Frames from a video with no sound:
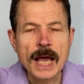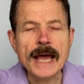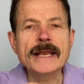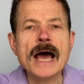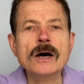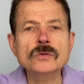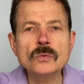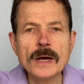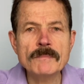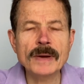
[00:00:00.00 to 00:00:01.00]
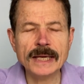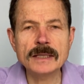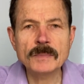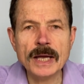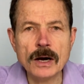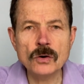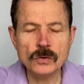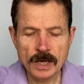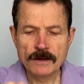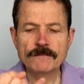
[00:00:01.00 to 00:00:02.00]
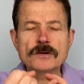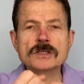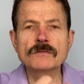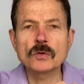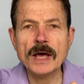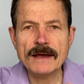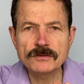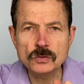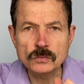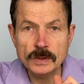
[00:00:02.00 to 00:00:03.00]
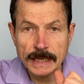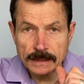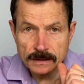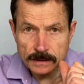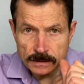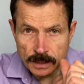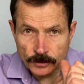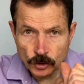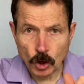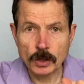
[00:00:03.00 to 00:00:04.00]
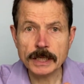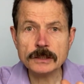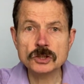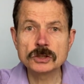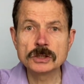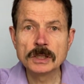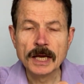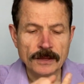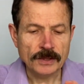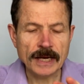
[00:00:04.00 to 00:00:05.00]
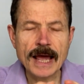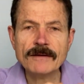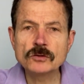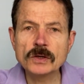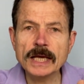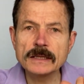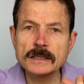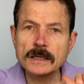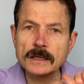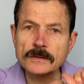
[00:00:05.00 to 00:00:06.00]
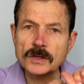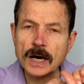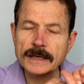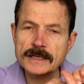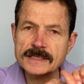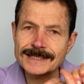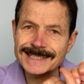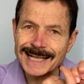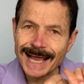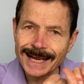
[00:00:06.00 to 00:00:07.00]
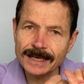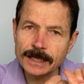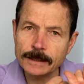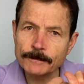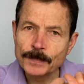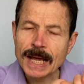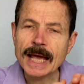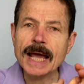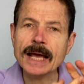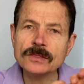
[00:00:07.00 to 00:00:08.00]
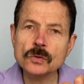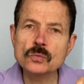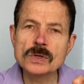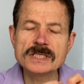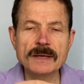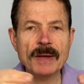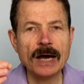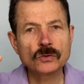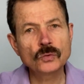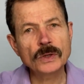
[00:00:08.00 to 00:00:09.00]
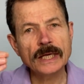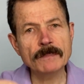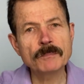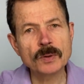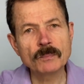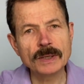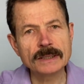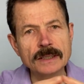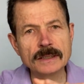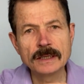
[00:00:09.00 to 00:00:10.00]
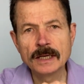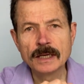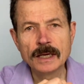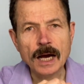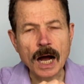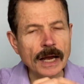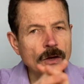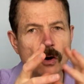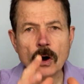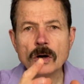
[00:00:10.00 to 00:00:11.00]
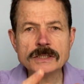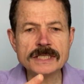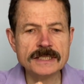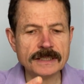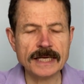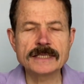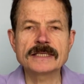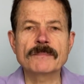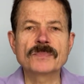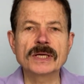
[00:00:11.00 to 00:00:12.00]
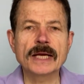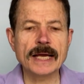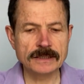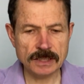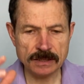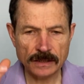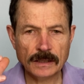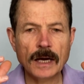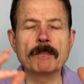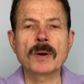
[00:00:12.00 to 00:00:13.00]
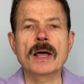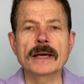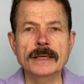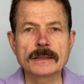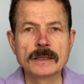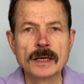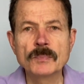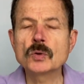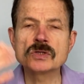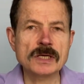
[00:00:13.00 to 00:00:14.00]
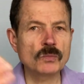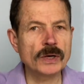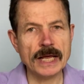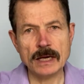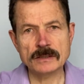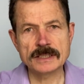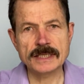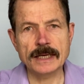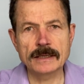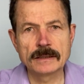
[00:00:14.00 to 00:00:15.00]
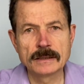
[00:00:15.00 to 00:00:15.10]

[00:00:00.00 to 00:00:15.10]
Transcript: And how do I make it my own? First of all, I have to get the knowledge. Then I have to get the understanding and the wisdom how to implement it. I can't just take something and just apply it because someone else said it.